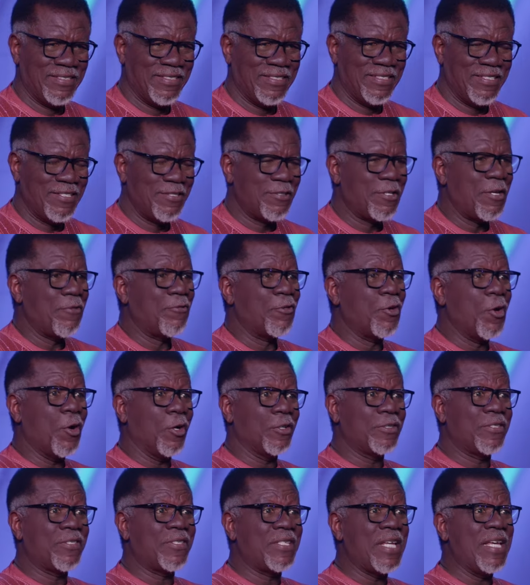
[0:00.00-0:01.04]
So if God
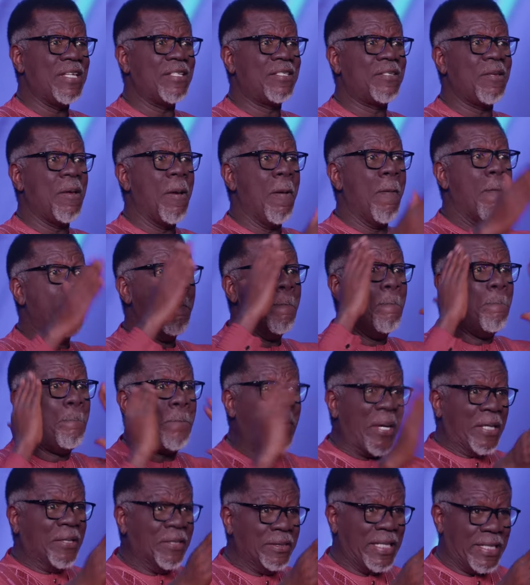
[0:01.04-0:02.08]
says
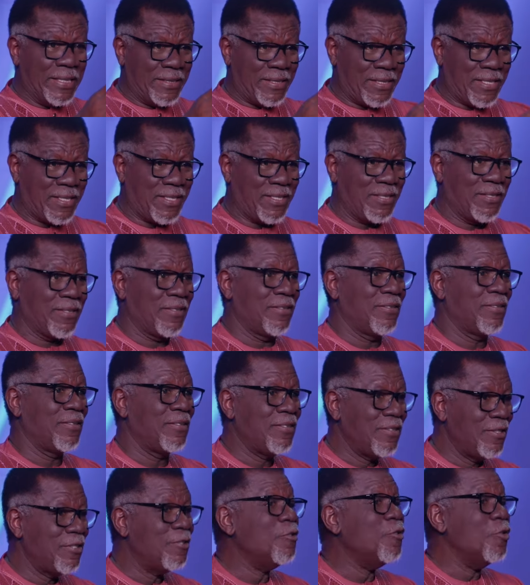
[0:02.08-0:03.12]
build it,
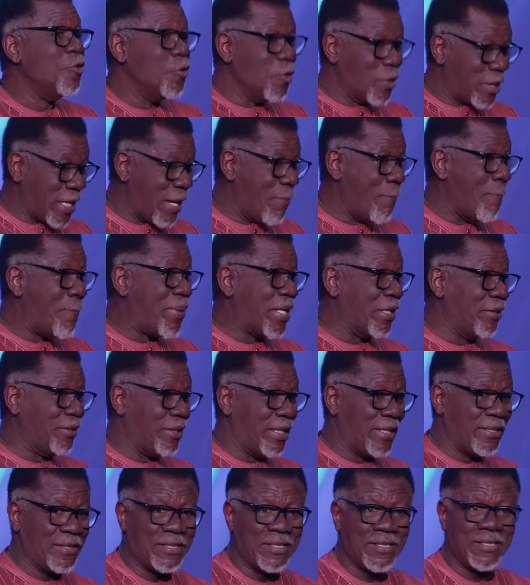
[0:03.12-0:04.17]
you can build
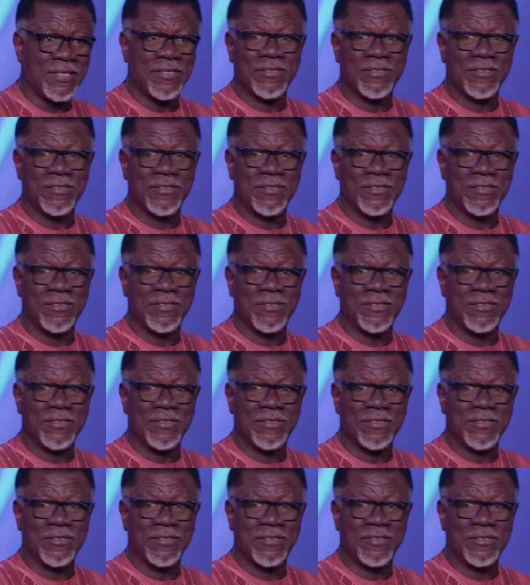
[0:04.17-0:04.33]
it.